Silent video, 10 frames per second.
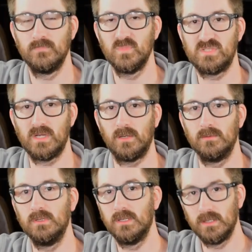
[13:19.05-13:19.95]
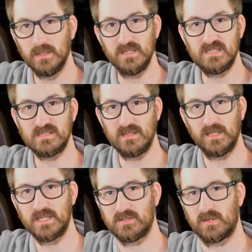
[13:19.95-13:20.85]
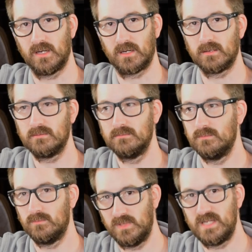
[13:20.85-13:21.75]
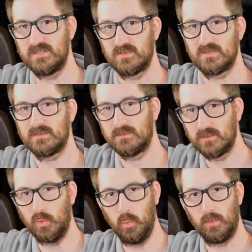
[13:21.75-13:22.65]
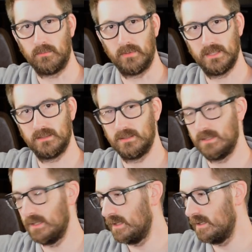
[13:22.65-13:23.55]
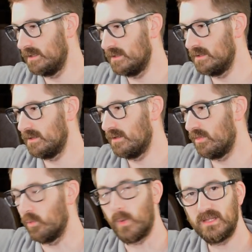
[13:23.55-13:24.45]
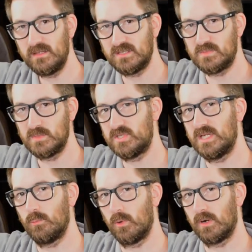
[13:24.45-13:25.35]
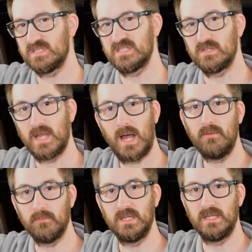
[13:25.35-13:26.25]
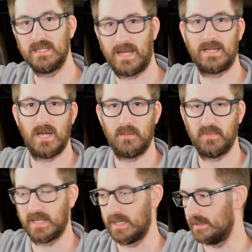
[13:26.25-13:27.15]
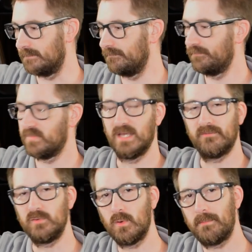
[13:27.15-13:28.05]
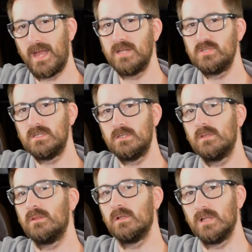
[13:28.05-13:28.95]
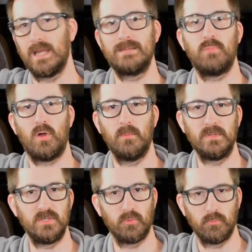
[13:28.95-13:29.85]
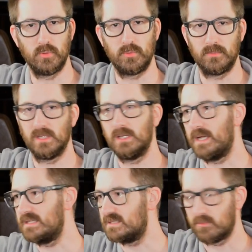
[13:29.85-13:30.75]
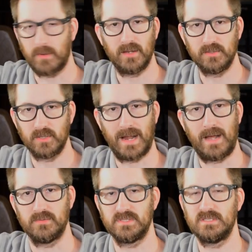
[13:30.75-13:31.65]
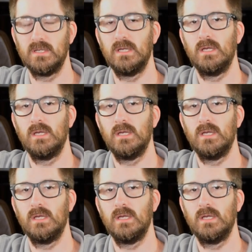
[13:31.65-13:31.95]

So this is the laser cutter. Lasers, cool, right? The way that this machine works is not really that complicated. If you imagine the light bulb in your room, the lights around your house,